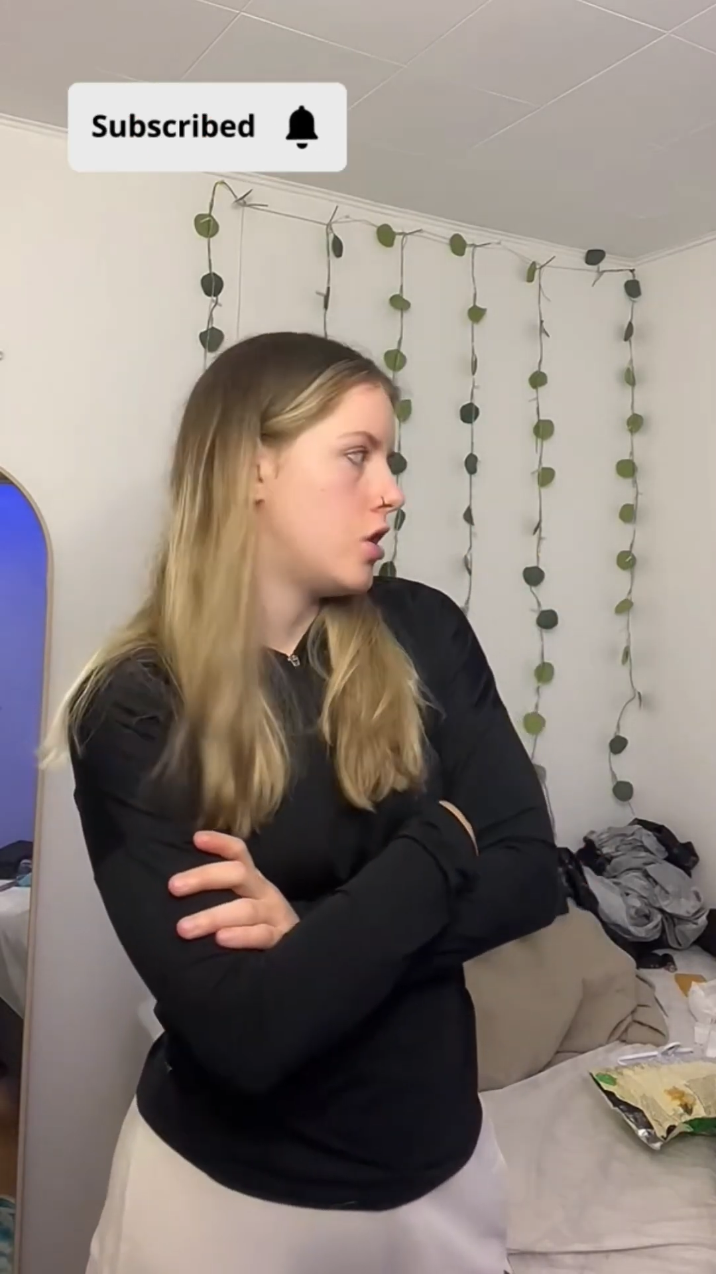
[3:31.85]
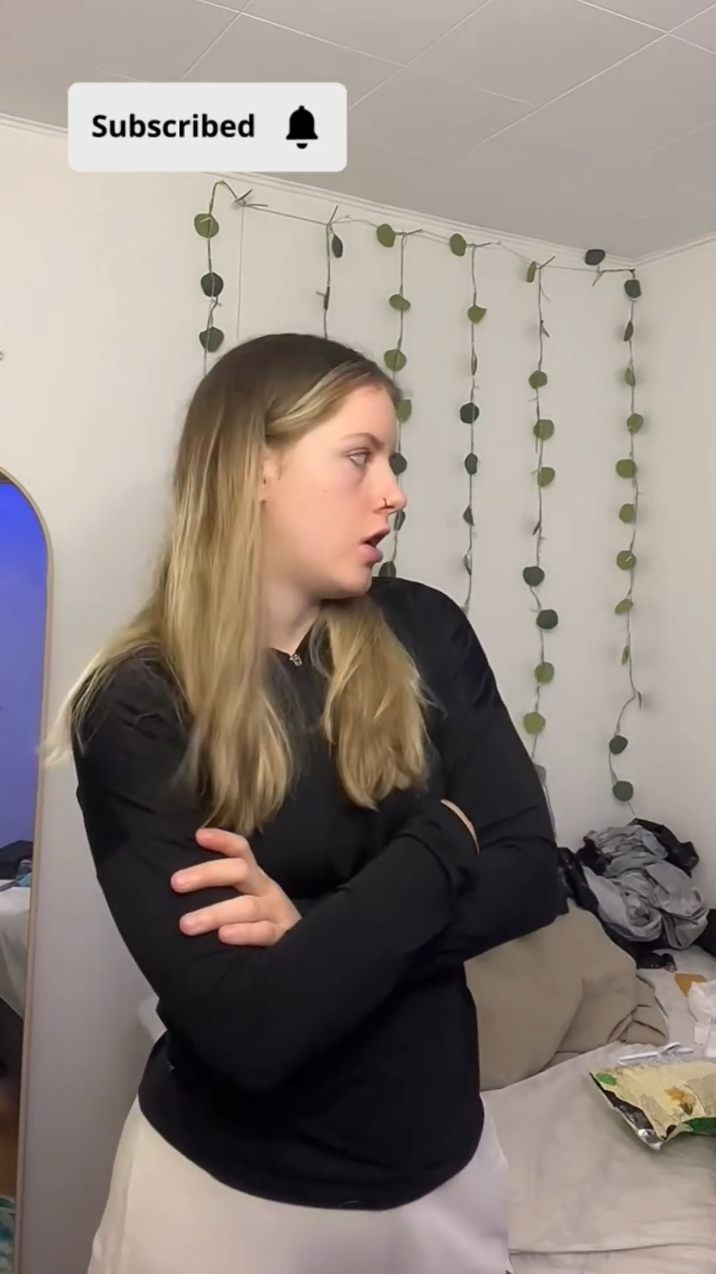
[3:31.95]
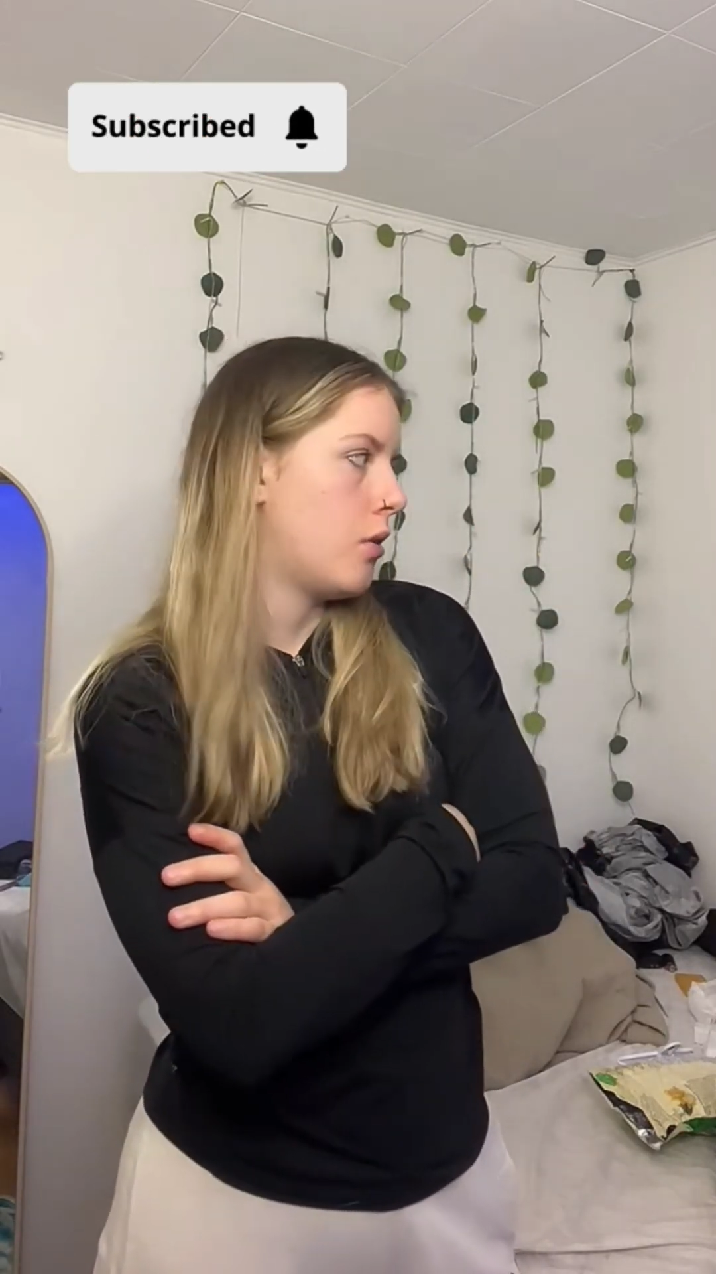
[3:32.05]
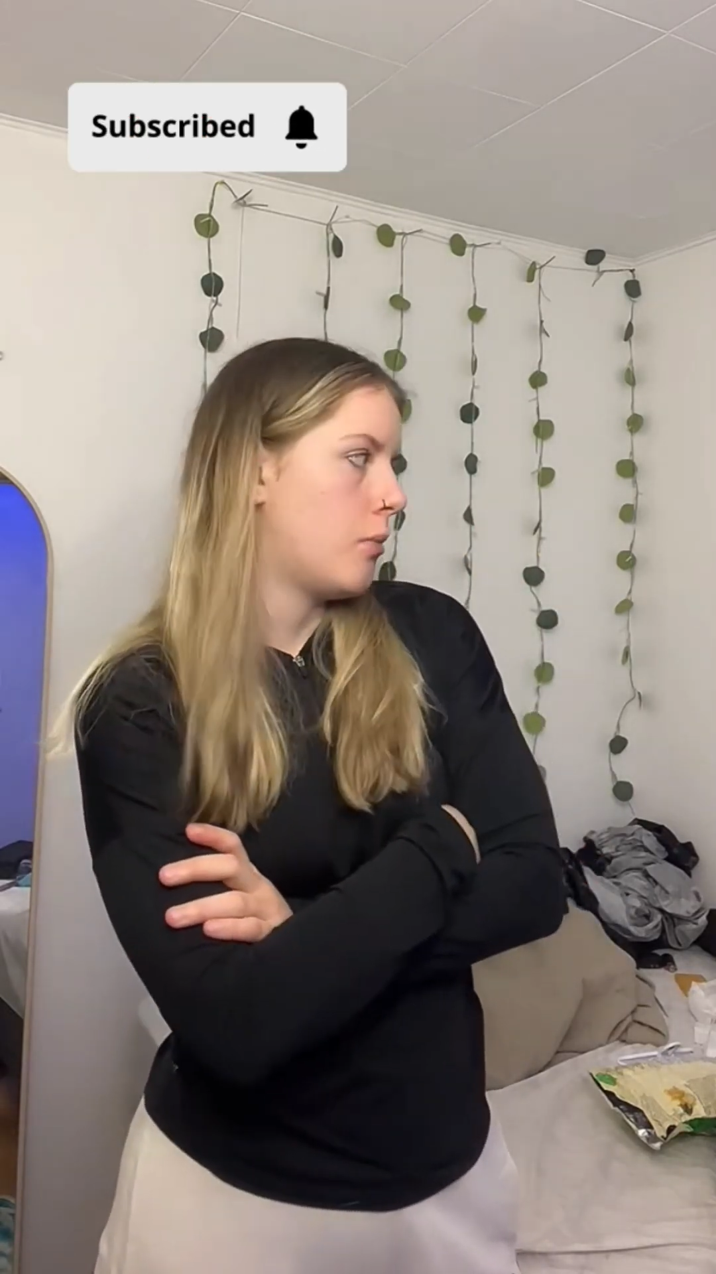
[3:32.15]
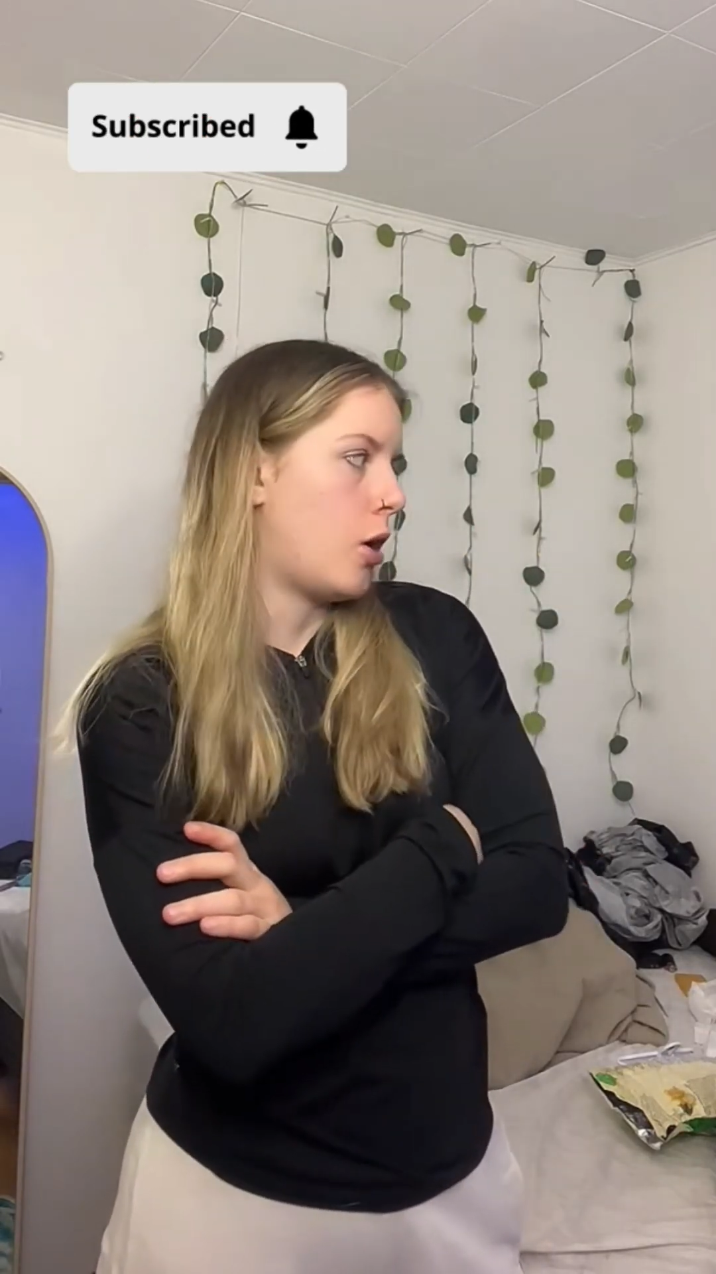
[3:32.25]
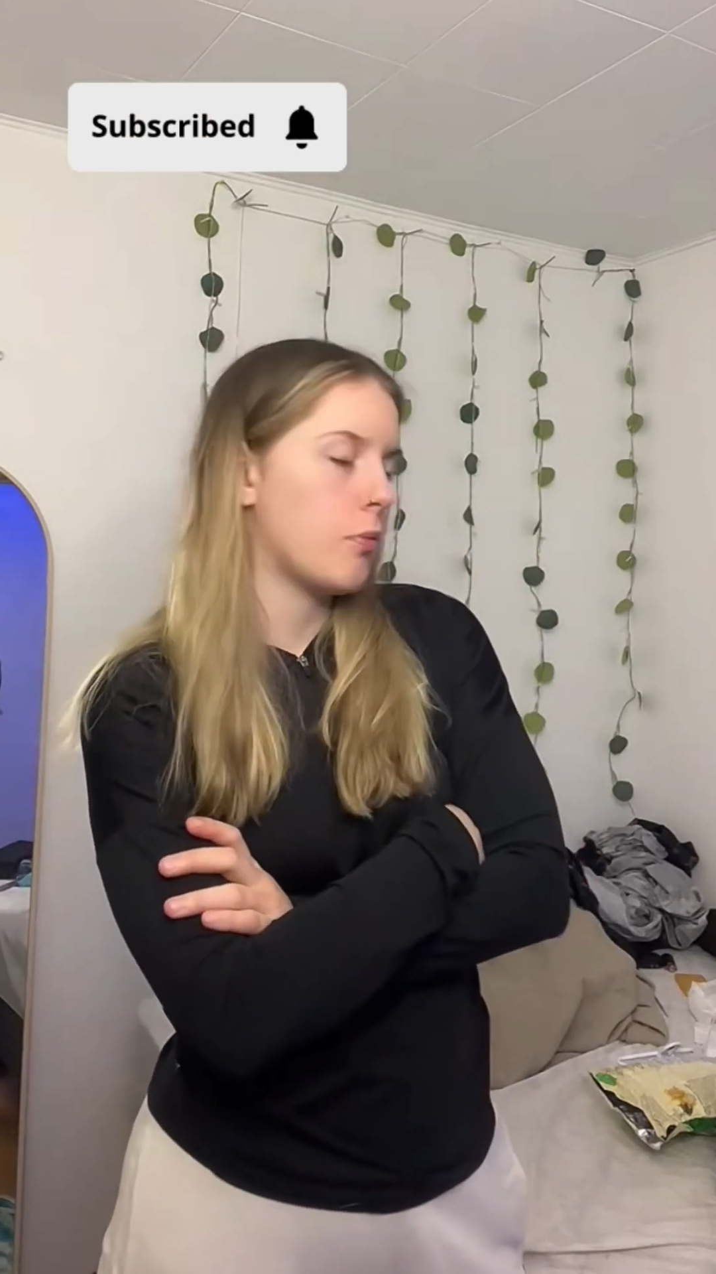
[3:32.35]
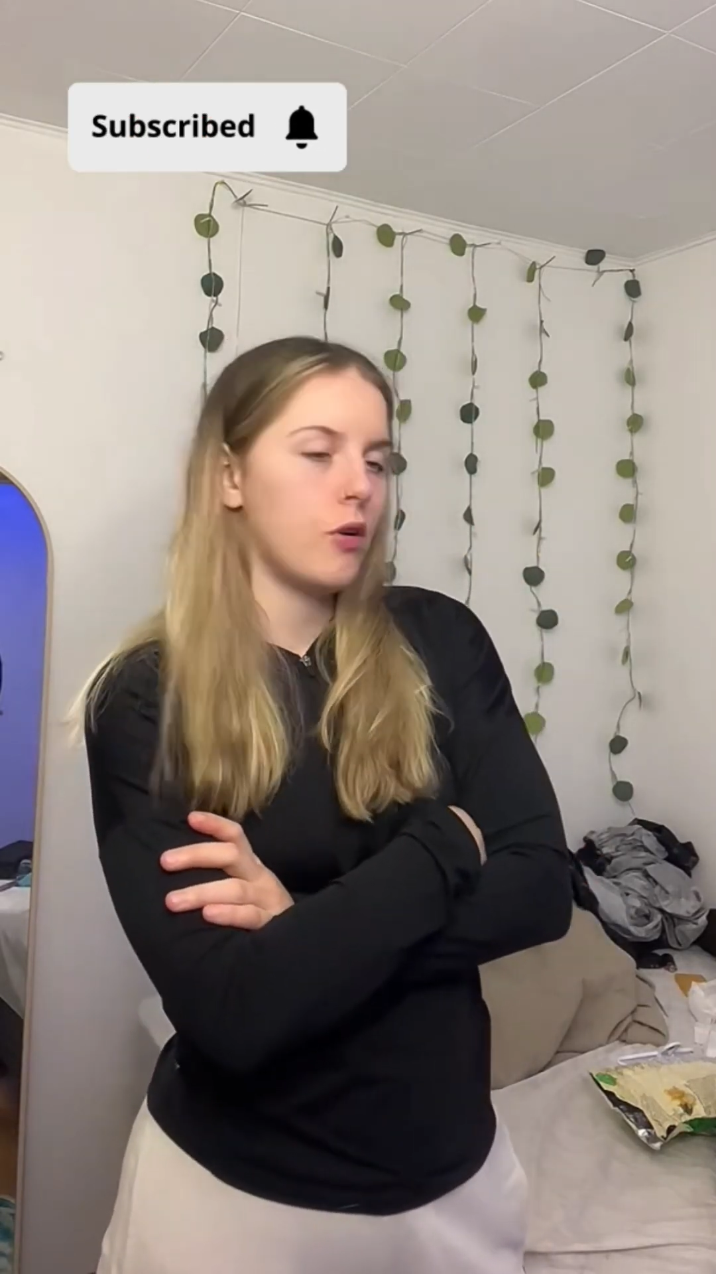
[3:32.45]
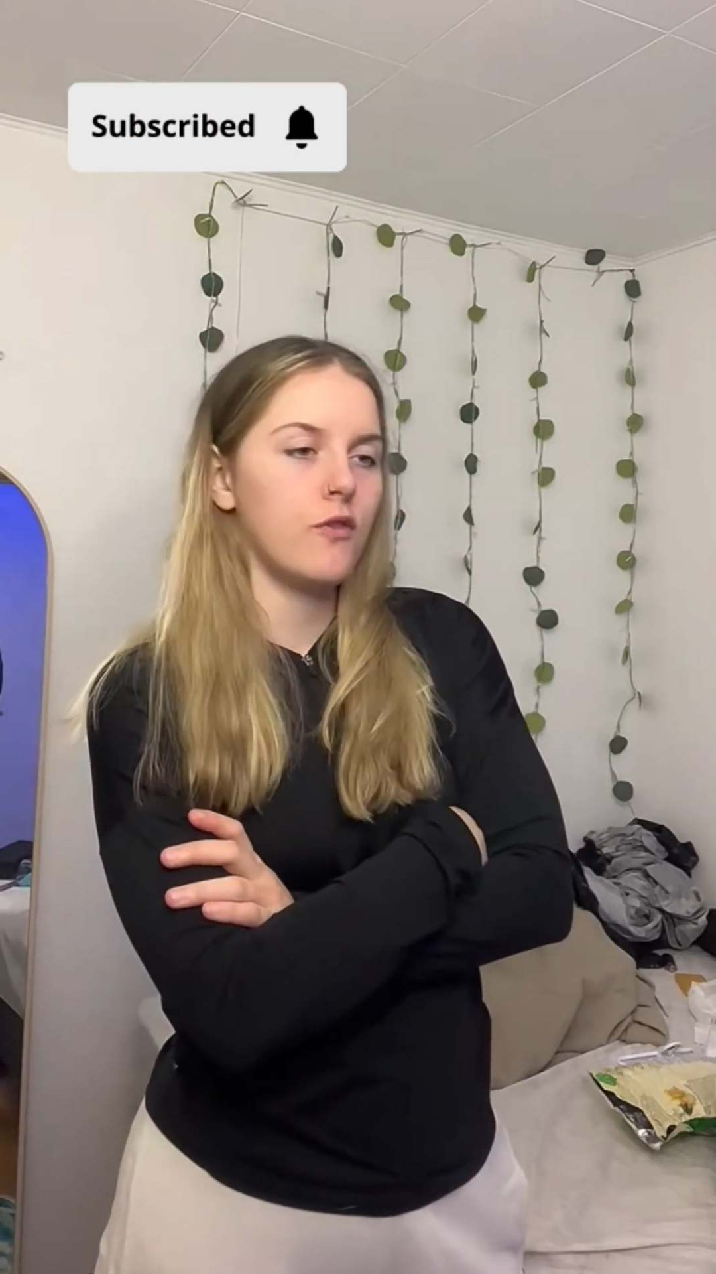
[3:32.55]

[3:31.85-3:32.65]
Janeiro mock